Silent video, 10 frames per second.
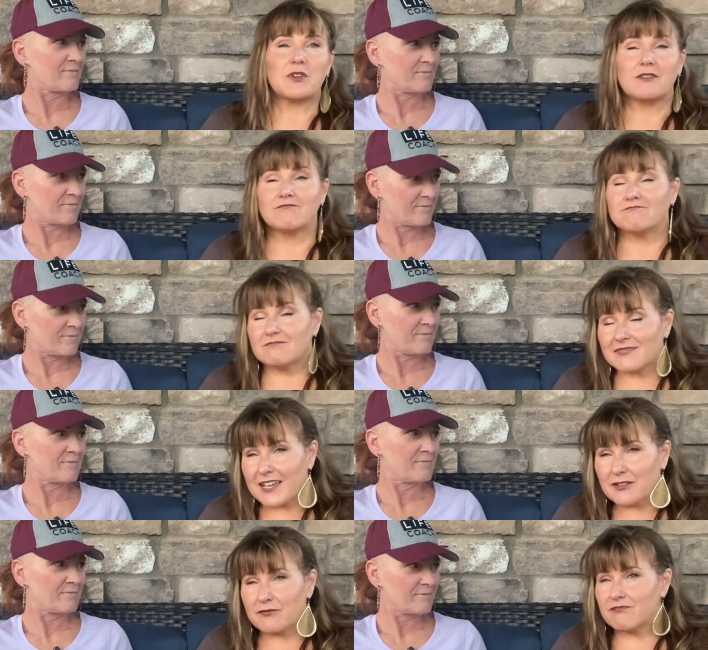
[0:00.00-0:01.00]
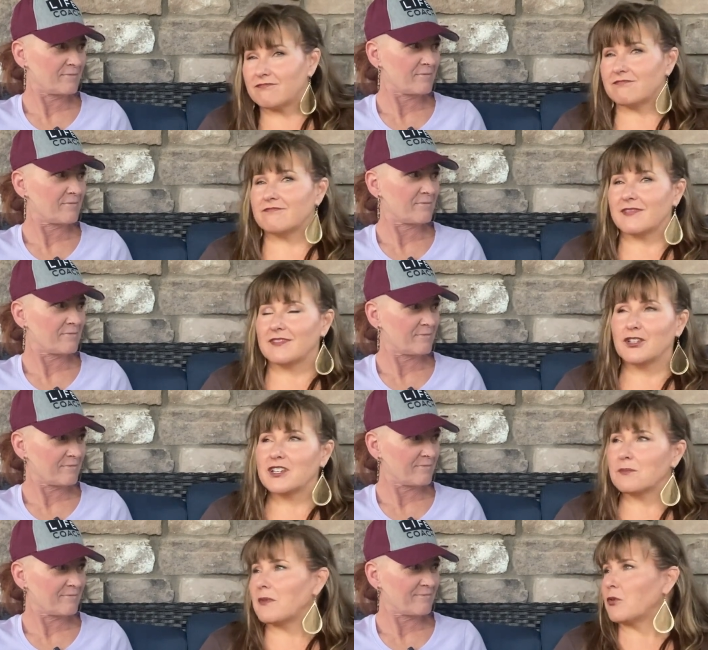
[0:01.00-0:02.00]
Speaker 1: I would kind of
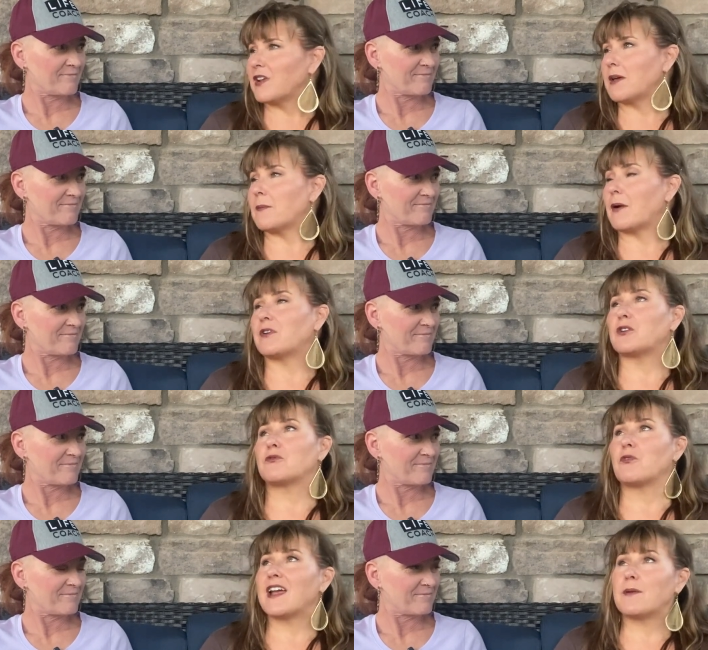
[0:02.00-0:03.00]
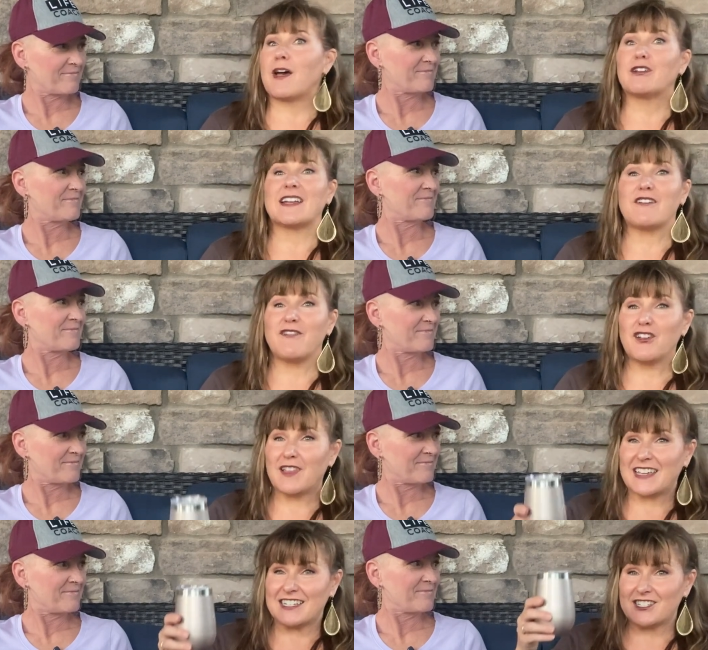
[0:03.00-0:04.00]
look at what I might want to write about. And I
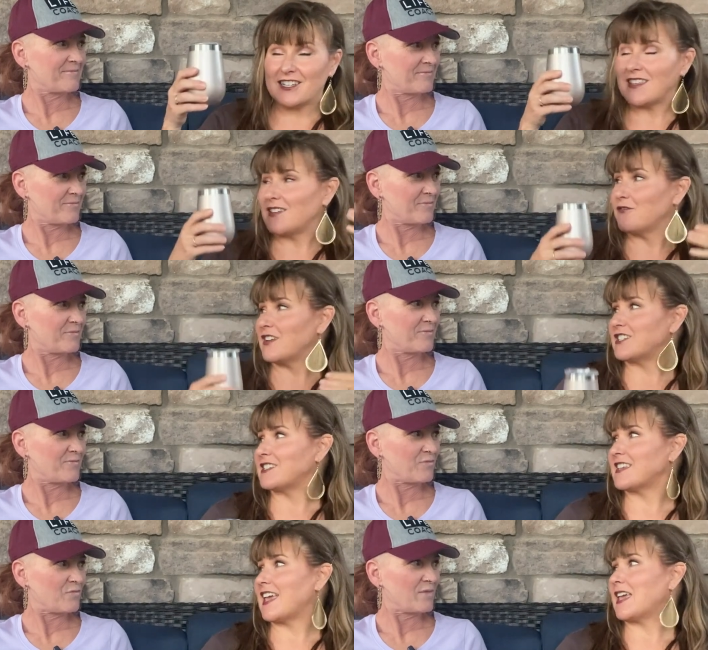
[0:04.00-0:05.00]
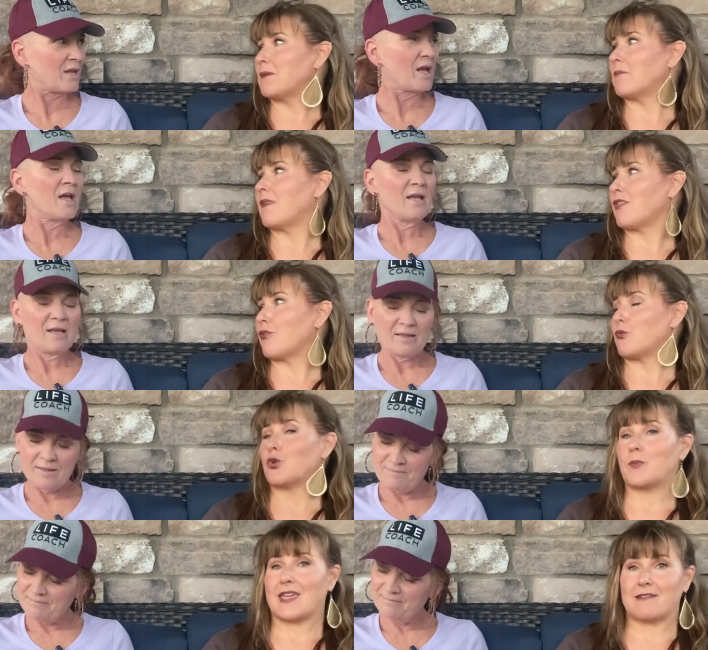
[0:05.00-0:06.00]
felt like it just, it just came
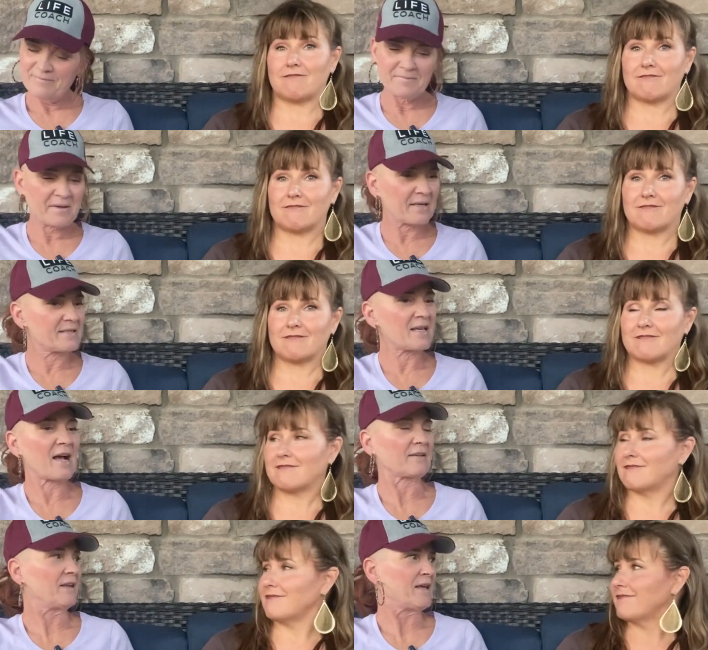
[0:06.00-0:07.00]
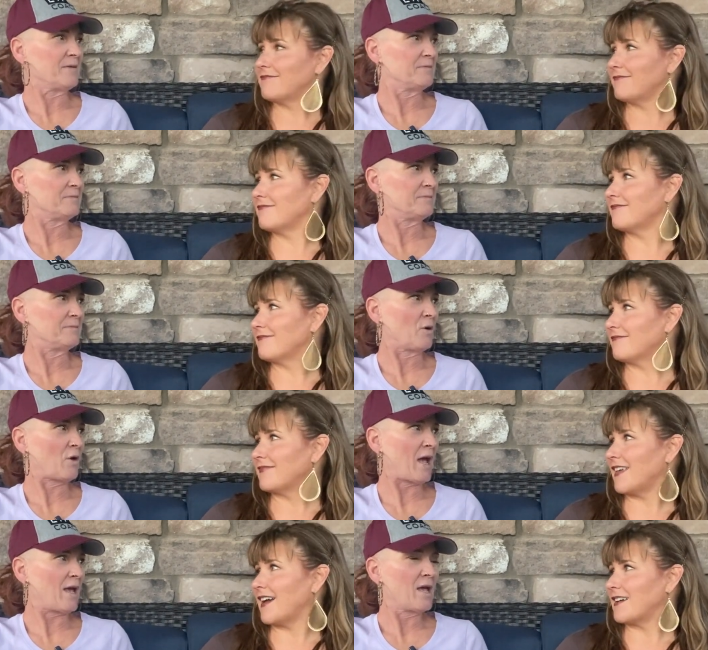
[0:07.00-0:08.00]
through
Speaker 2: me. Exactly.
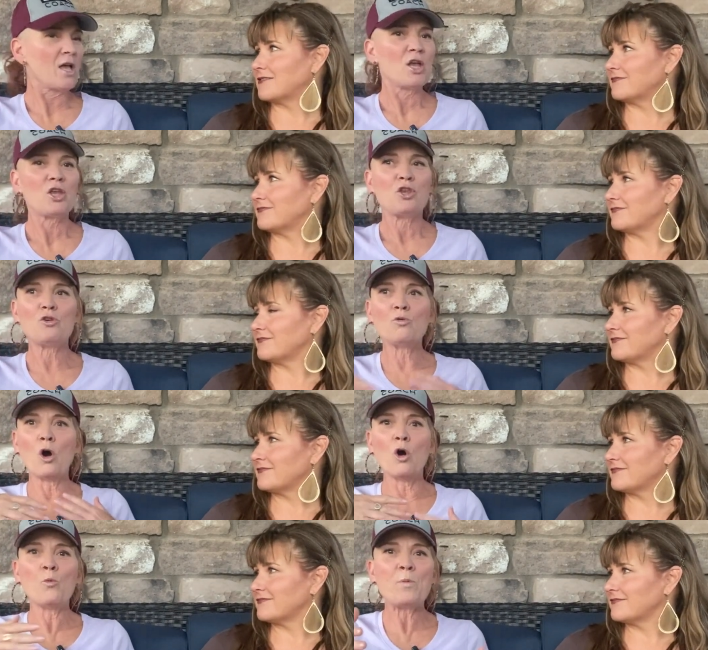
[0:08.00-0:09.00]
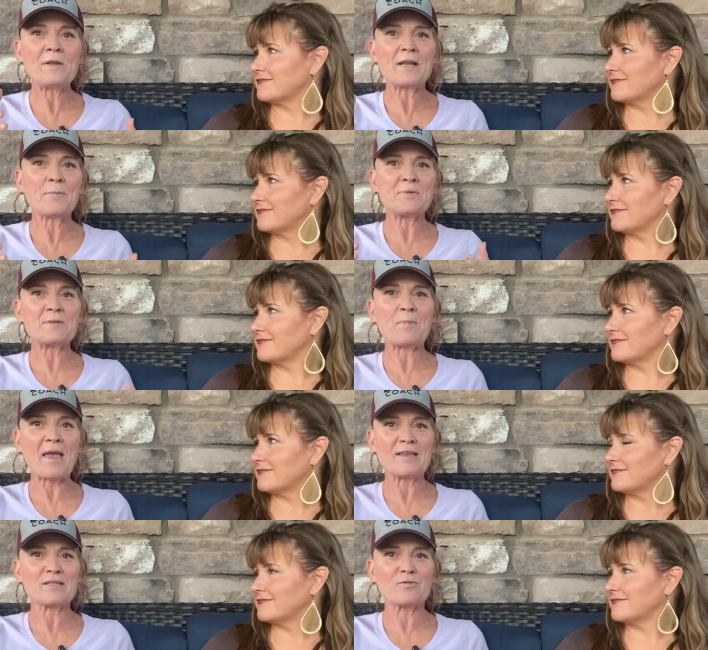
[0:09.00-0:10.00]
Okay. Yeah. You opened up
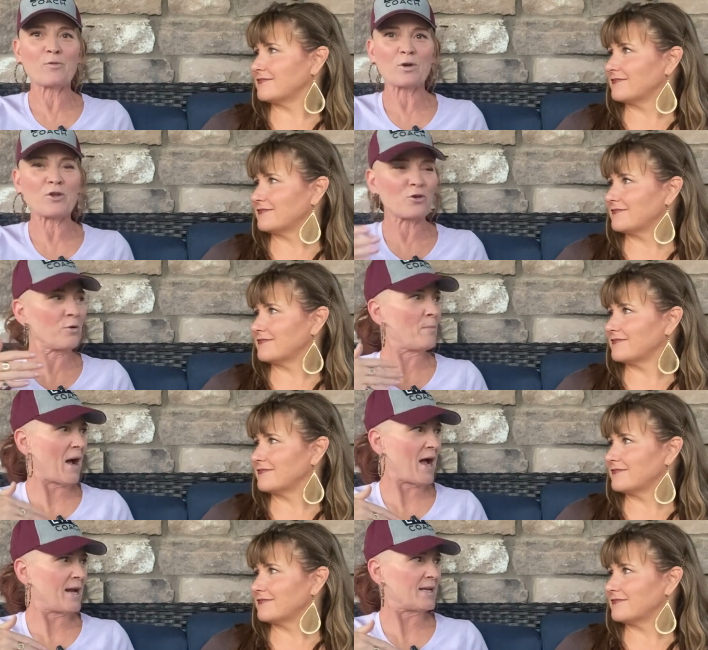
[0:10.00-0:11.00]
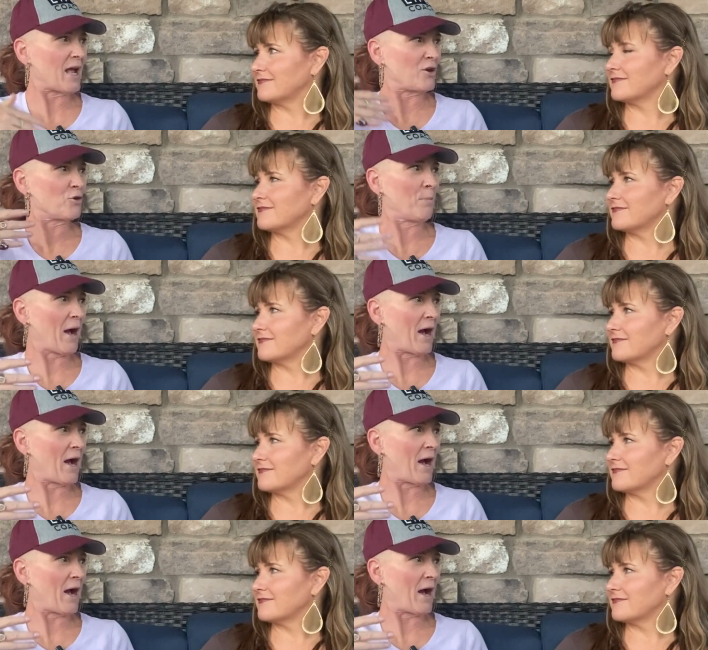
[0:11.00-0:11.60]
space for your mind and your